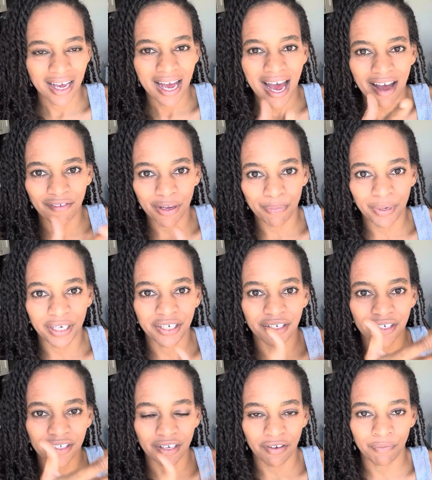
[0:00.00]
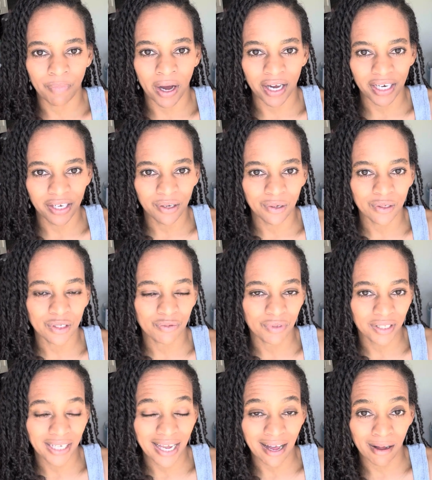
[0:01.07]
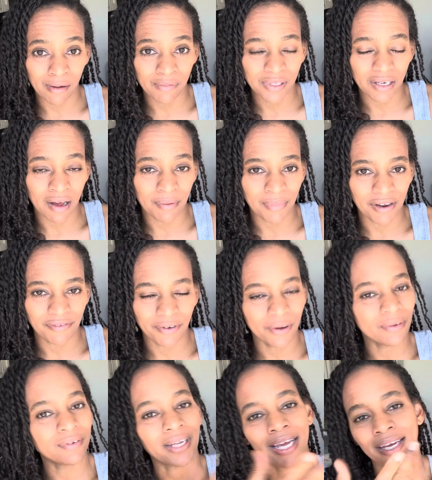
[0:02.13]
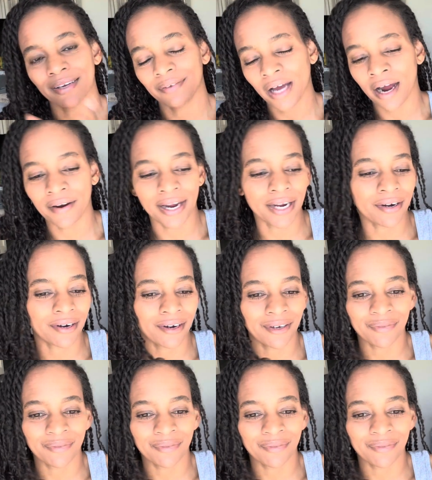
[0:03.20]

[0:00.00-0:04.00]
having pictures of body goals really helps on my phone. Like, all right, girl.